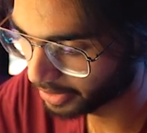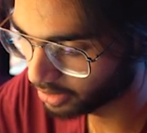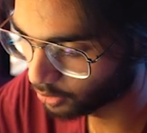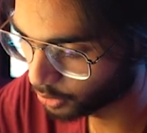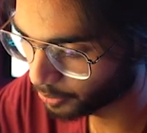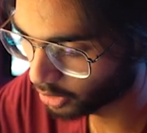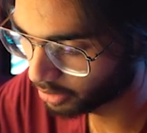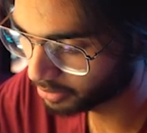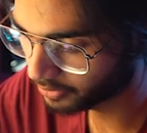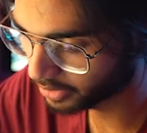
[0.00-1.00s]
paste those
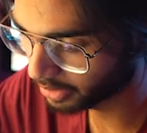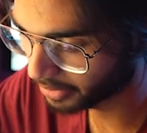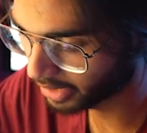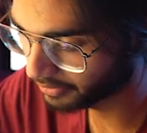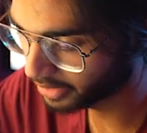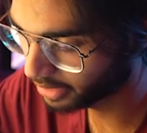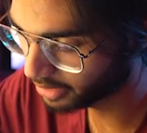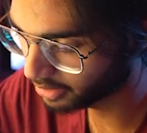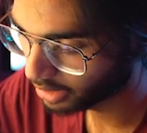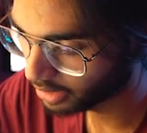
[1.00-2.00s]
prompts. For example, I have
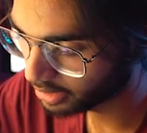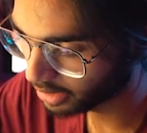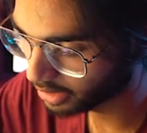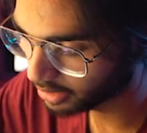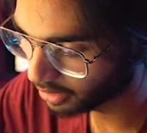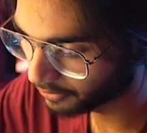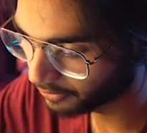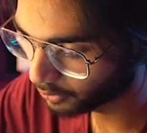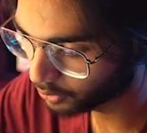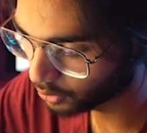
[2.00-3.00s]
this. This is a
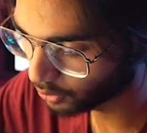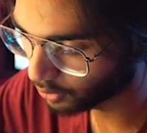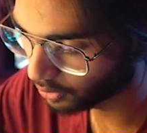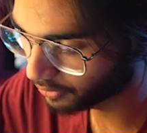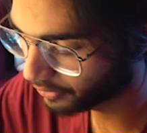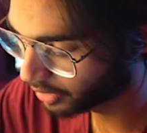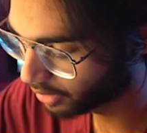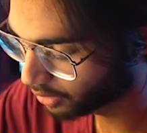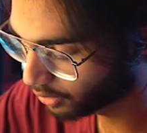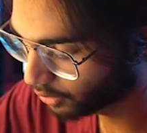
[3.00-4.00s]
photo of
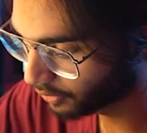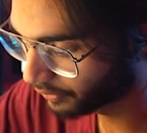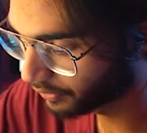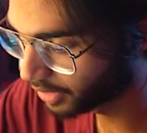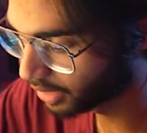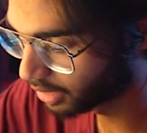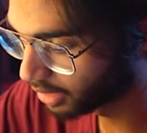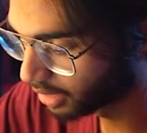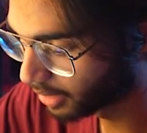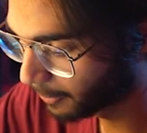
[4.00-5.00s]
a
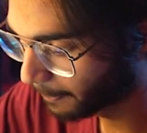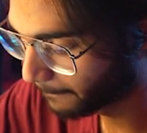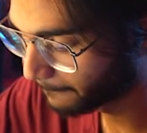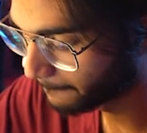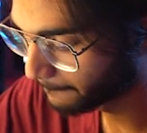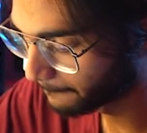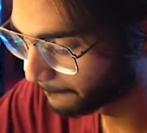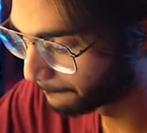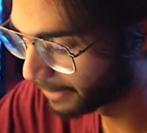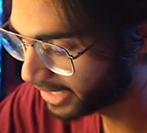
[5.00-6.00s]
coffee
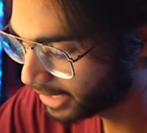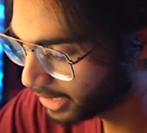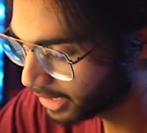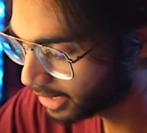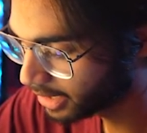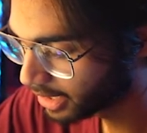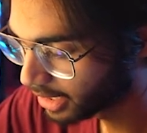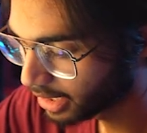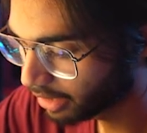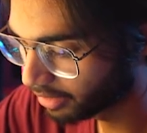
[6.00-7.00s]
bean.
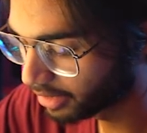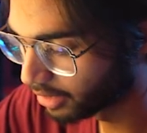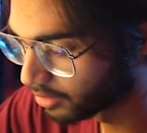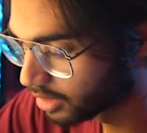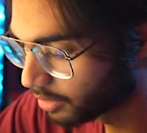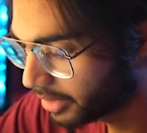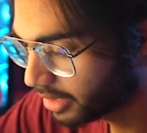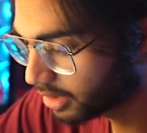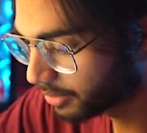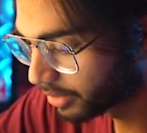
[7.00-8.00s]
Create the original
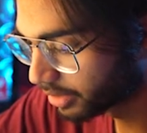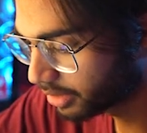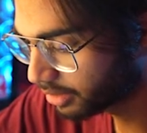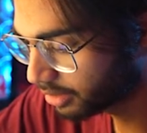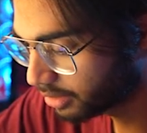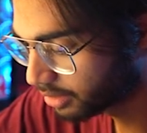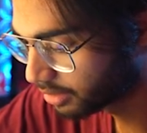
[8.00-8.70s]
image. Banana.